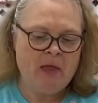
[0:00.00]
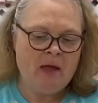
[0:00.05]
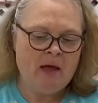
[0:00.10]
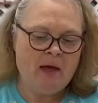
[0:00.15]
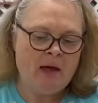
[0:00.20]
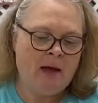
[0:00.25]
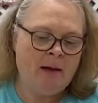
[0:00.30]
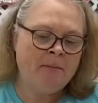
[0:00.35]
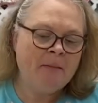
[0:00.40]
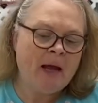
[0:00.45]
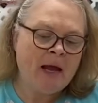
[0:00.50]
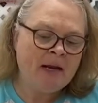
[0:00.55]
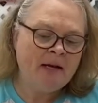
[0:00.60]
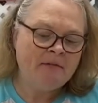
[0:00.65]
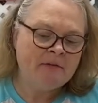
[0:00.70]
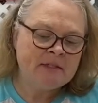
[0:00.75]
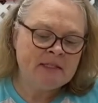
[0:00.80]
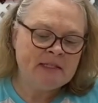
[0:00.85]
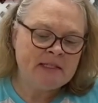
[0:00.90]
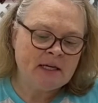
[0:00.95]
I'm kind of
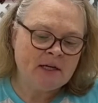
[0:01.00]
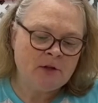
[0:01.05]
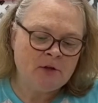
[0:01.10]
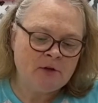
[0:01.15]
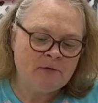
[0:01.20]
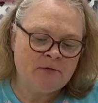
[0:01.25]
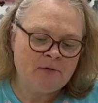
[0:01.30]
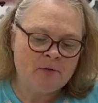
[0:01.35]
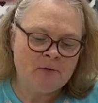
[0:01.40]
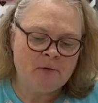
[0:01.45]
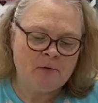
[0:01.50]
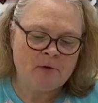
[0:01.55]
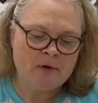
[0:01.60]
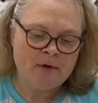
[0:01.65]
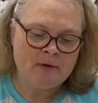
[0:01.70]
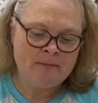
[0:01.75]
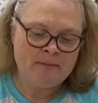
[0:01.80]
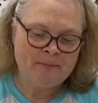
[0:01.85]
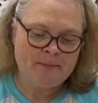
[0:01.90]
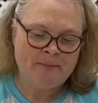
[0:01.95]
a stickler for,
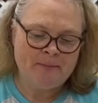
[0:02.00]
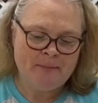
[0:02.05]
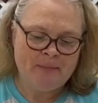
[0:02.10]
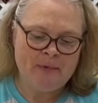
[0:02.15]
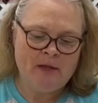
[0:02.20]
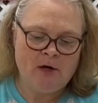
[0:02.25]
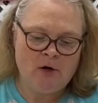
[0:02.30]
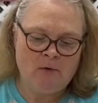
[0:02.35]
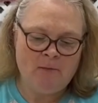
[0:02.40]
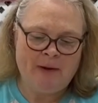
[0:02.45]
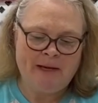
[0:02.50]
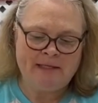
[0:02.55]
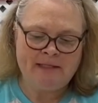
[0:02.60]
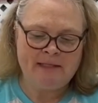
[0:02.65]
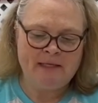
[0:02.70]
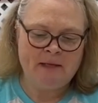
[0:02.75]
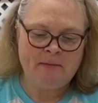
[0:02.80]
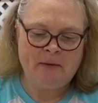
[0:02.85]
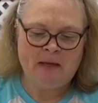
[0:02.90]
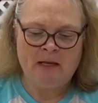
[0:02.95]
you know, my
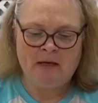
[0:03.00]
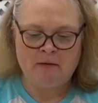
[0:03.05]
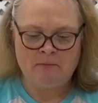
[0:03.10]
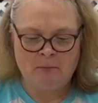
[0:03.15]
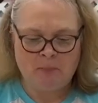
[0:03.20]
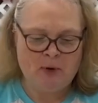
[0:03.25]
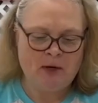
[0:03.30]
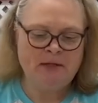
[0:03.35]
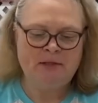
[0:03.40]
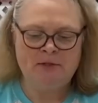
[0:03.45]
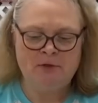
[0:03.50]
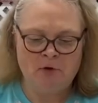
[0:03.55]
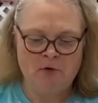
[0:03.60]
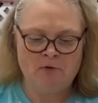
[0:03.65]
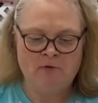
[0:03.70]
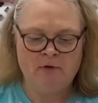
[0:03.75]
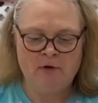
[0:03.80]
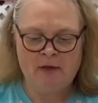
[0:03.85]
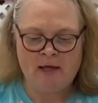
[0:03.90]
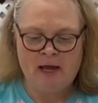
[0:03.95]
seam getting pressed
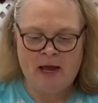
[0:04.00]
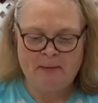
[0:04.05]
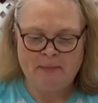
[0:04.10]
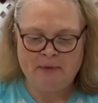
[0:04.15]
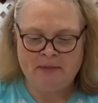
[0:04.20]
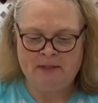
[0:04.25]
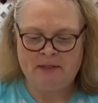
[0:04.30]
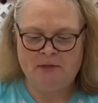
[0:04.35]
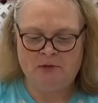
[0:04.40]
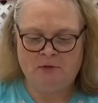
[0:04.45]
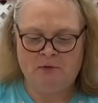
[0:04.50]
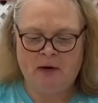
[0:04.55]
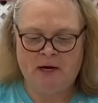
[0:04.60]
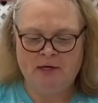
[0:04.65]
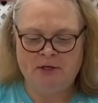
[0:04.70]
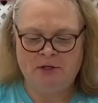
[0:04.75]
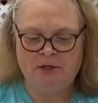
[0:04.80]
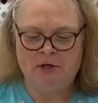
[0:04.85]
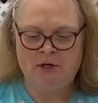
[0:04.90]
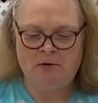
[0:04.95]
over the opposite
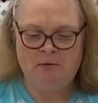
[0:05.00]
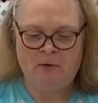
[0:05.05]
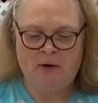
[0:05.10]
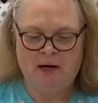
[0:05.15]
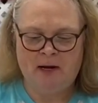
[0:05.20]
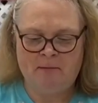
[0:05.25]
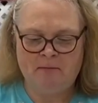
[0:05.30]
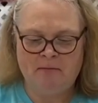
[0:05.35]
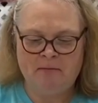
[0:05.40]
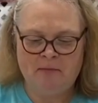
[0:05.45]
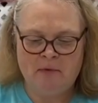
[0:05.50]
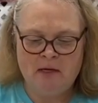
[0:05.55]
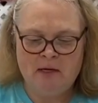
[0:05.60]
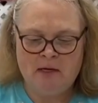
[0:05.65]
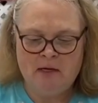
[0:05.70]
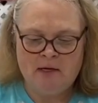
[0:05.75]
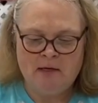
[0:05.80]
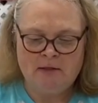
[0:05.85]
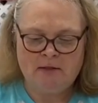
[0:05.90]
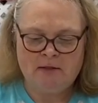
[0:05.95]
direction. When I'm
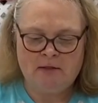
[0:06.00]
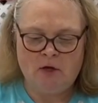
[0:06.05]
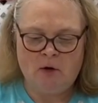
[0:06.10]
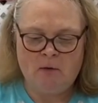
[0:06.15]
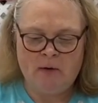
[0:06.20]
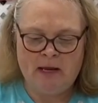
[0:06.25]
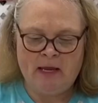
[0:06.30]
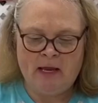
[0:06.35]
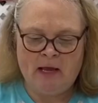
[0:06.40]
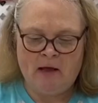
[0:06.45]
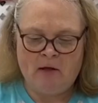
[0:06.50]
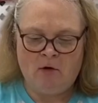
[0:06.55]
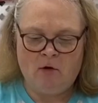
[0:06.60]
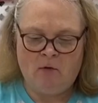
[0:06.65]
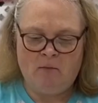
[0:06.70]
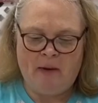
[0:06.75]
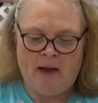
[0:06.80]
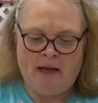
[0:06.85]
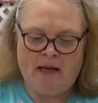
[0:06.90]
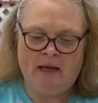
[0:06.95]
sewing, I'll go
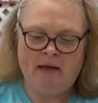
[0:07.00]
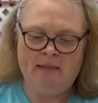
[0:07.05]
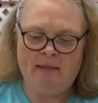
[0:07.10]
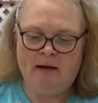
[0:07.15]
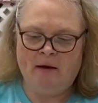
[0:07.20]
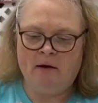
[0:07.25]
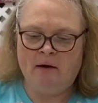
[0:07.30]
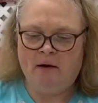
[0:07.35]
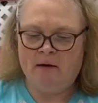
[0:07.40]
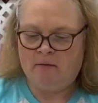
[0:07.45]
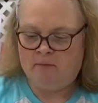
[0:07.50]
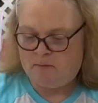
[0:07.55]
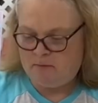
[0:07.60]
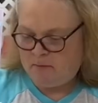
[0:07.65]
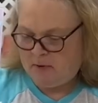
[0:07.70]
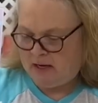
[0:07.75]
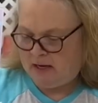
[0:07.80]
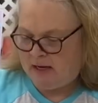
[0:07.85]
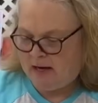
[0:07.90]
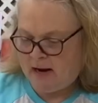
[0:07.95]
back in there and
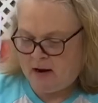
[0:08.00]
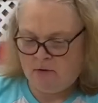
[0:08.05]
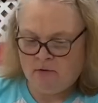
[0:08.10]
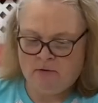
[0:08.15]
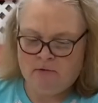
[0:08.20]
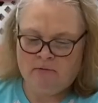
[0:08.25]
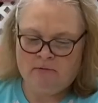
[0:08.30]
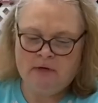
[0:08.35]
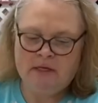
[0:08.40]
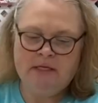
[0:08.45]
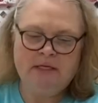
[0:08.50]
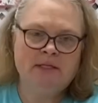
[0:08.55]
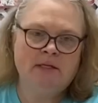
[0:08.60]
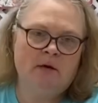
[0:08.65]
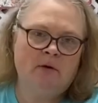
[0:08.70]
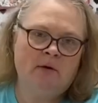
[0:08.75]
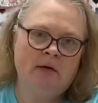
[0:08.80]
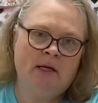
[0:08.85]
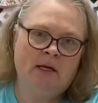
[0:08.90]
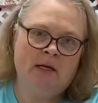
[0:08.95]
pick it out and
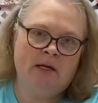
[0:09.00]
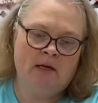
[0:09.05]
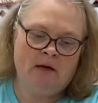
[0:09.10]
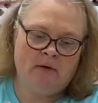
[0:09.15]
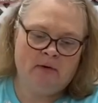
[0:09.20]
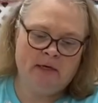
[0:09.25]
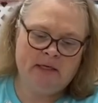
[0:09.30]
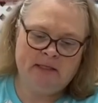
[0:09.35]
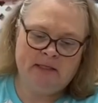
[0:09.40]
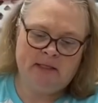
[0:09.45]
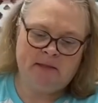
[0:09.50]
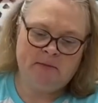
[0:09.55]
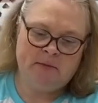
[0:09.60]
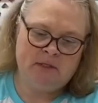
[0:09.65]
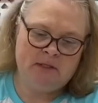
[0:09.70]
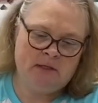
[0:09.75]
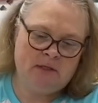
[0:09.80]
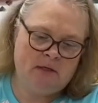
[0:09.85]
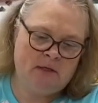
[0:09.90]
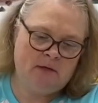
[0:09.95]
re-sew it. It always
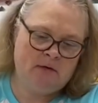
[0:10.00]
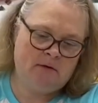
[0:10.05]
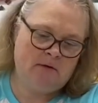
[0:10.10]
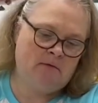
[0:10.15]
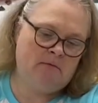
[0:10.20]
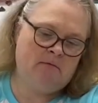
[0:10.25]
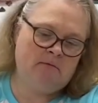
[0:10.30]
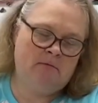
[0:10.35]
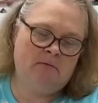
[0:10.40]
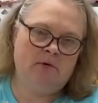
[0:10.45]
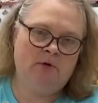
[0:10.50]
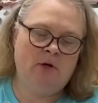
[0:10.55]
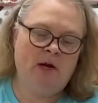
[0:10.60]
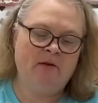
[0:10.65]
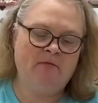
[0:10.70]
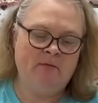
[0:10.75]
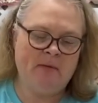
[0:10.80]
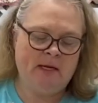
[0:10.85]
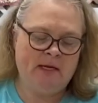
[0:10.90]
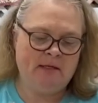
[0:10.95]
seems to
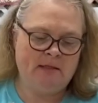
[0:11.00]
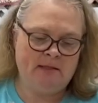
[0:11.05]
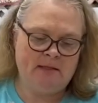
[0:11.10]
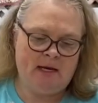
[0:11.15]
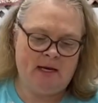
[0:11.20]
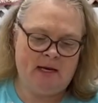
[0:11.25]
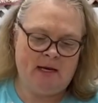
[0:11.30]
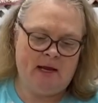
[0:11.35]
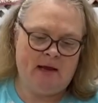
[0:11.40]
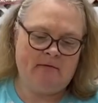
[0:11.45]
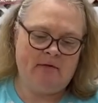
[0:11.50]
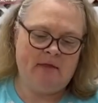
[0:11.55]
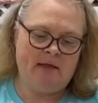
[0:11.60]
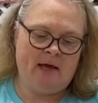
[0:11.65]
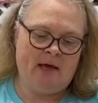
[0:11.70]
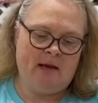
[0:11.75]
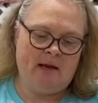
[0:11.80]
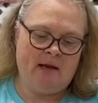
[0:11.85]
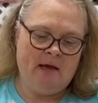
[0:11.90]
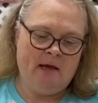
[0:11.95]
drive me insane having
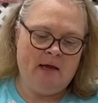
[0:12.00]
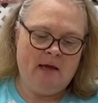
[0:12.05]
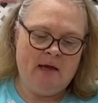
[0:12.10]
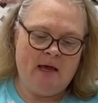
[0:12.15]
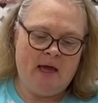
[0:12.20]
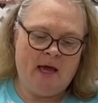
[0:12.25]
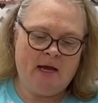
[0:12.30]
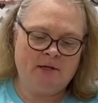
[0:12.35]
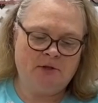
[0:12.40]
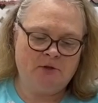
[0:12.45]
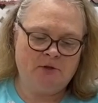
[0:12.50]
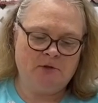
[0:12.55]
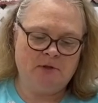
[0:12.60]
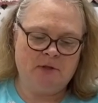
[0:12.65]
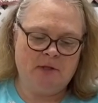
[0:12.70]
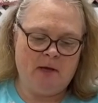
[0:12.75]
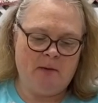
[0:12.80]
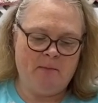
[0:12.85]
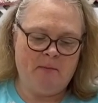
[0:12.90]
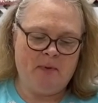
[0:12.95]
that extra
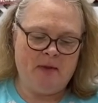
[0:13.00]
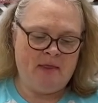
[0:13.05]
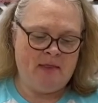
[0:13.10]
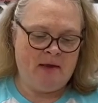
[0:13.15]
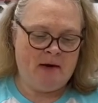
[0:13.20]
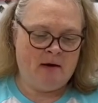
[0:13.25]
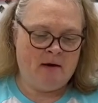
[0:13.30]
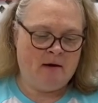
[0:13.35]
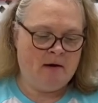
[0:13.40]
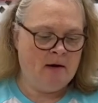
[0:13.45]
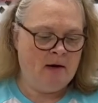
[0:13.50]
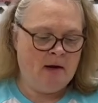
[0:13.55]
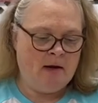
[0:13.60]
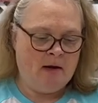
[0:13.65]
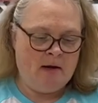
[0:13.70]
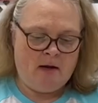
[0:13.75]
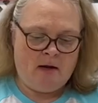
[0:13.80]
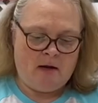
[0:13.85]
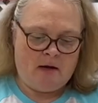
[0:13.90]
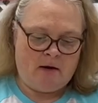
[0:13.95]
lump in there.
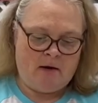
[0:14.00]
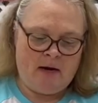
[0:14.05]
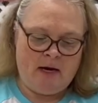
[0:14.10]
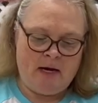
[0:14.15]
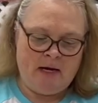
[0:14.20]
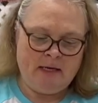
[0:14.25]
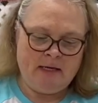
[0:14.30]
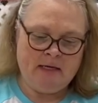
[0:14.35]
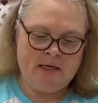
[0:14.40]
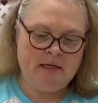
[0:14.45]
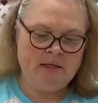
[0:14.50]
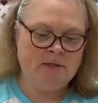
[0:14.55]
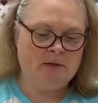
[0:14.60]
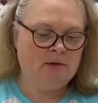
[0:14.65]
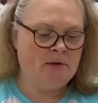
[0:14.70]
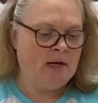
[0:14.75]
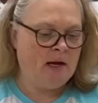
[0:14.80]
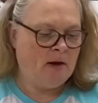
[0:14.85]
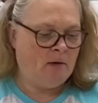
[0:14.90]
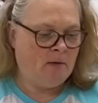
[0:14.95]
All right, so
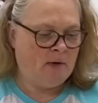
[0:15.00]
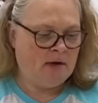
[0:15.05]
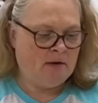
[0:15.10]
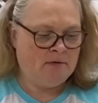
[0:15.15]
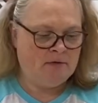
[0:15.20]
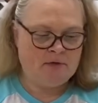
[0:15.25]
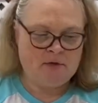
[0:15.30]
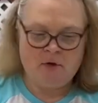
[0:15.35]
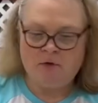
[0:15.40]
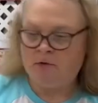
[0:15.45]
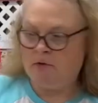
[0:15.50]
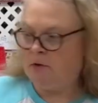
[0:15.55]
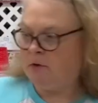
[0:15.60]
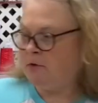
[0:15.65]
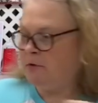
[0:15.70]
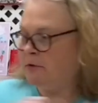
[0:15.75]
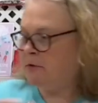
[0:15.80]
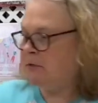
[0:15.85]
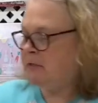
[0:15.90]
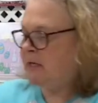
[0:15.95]
now we've sewn
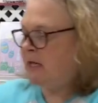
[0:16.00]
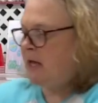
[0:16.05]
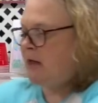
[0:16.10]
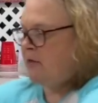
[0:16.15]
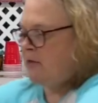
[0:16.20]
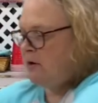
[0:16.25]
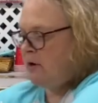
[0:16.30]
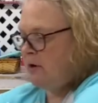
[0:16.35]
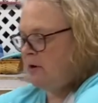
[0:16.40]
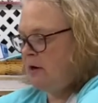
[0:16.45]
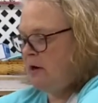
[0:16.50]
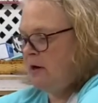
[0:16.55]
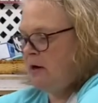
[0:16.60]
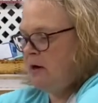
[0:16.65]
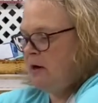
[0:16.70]
those together.